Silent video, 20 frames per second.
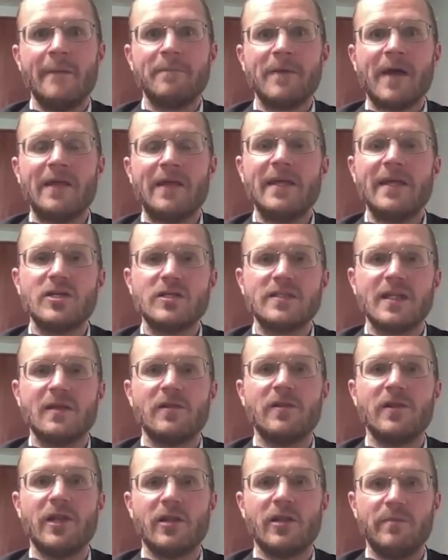I think just a
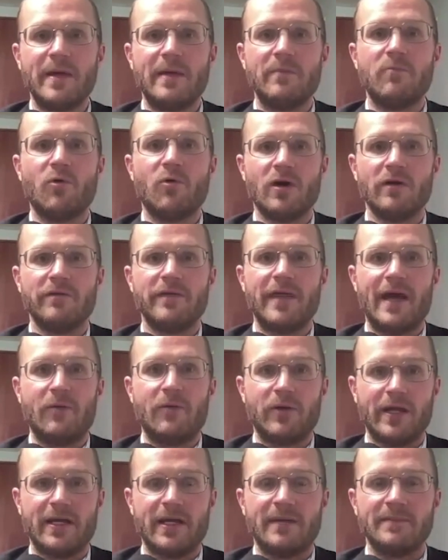little bit more of that
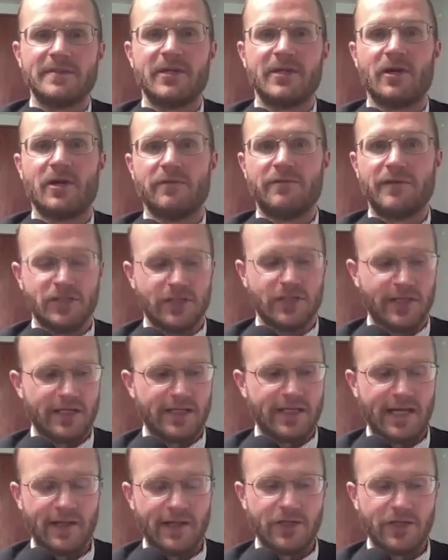when it comes to artificial
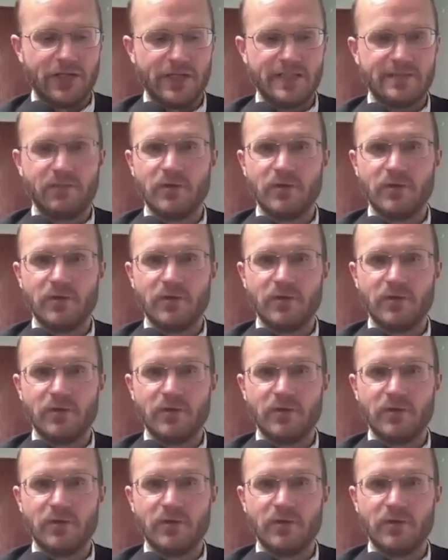intelligence.